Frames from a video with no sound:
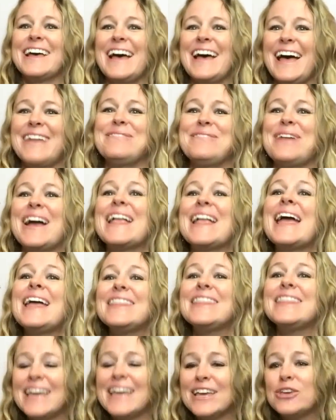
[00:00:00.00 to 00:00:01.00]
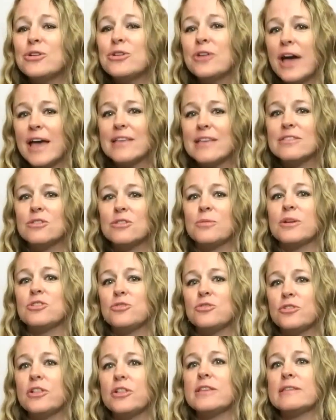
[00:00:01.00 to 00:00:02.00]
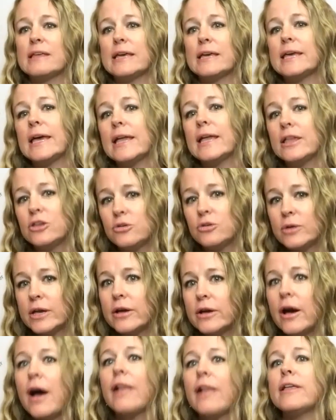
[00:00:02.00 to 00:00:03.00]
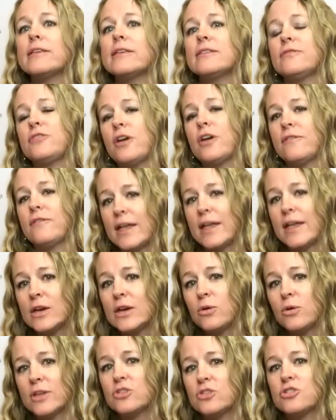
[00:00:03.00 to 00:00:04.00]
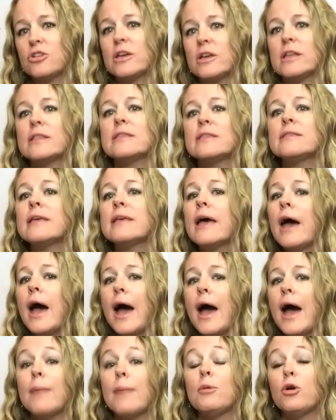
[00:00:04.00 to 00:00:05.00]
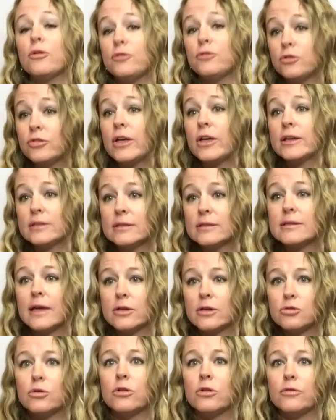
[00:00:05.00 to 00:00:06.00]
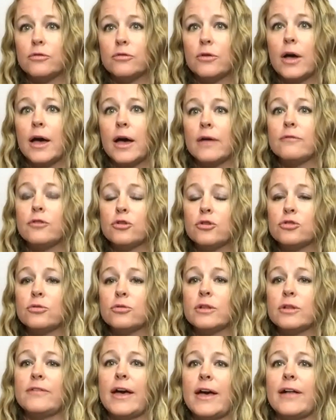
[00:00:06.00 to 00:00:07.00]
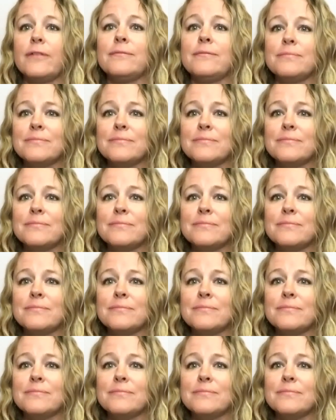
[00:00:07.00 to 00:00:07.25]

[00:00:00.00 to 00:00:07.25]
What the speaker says: But thank you guys so much for listening. Again, you can call us if you have any questions or if you'd like to schedule a virtual eval.